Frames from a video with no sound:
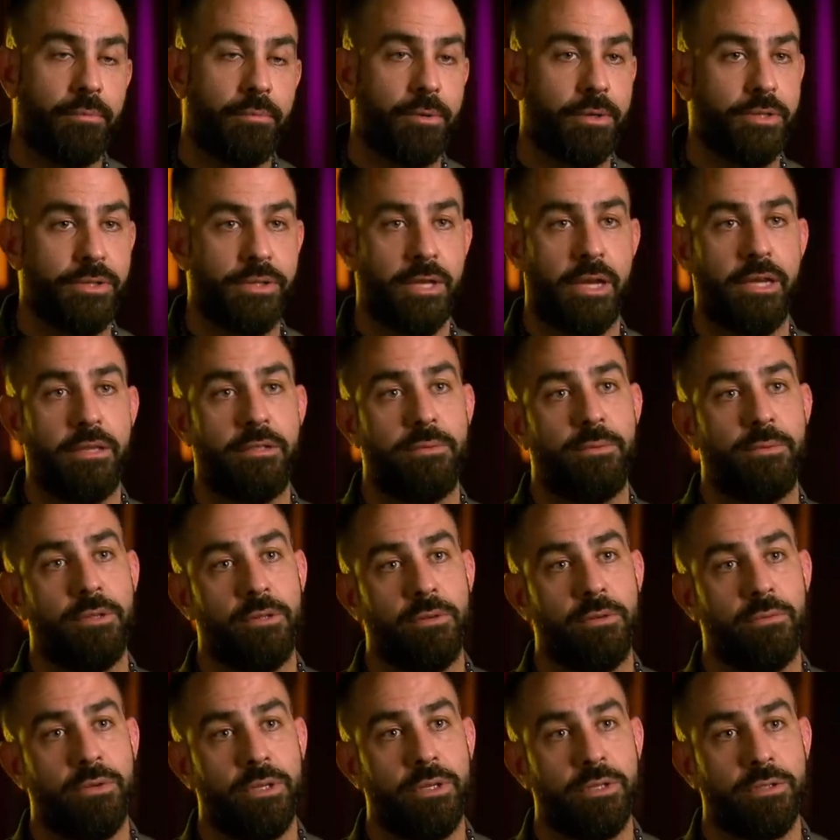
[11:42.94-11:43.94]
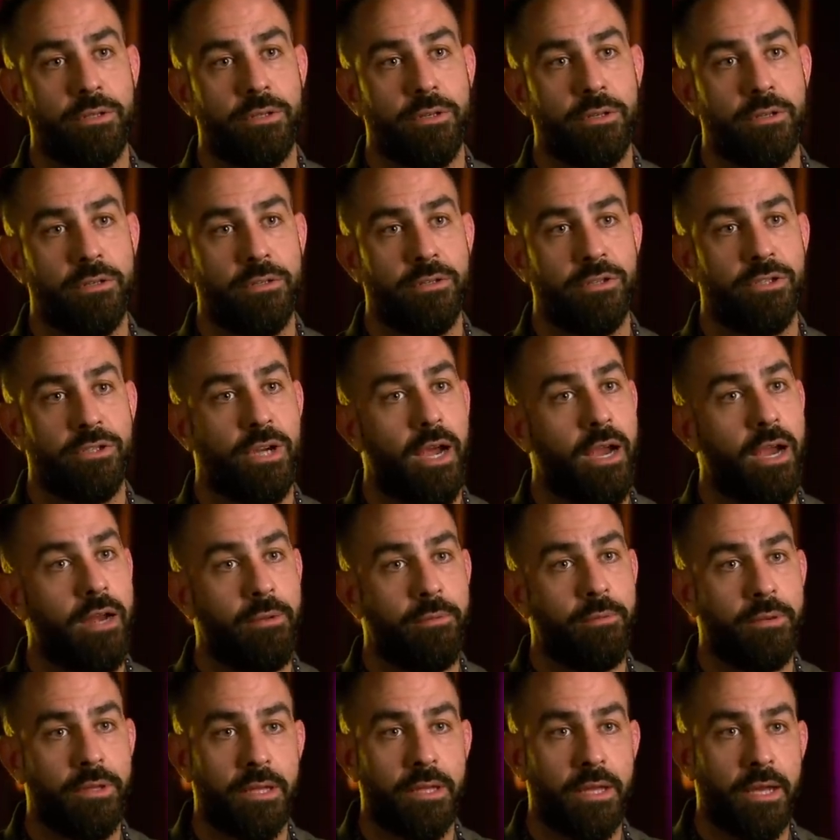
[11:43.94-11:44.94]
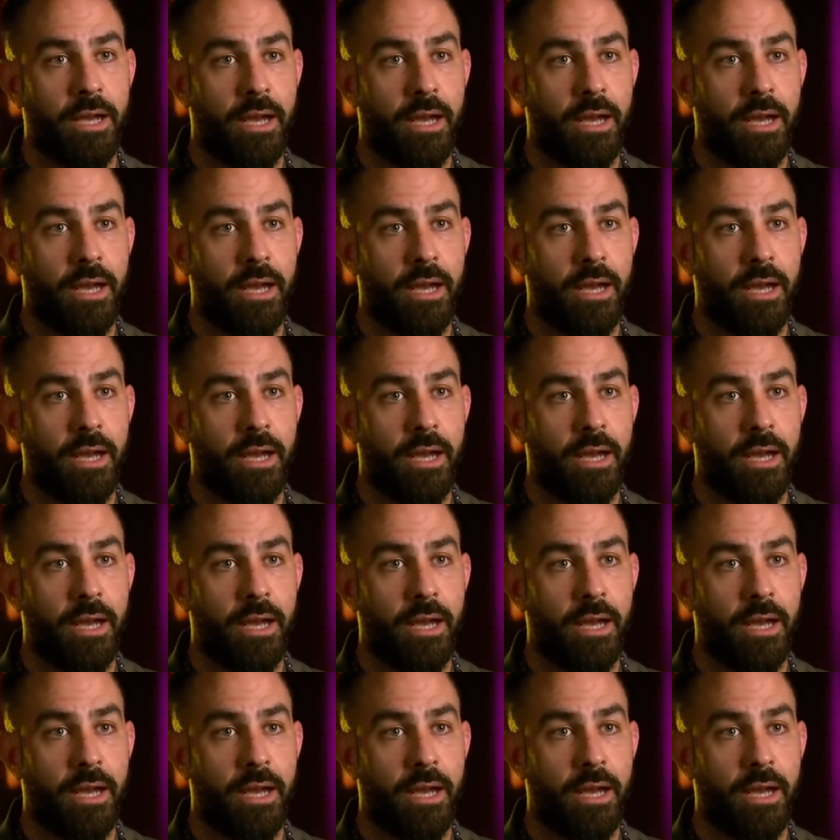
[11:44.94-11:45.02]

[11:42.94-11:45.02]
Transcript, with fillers: precise with the whiskers, shiny with the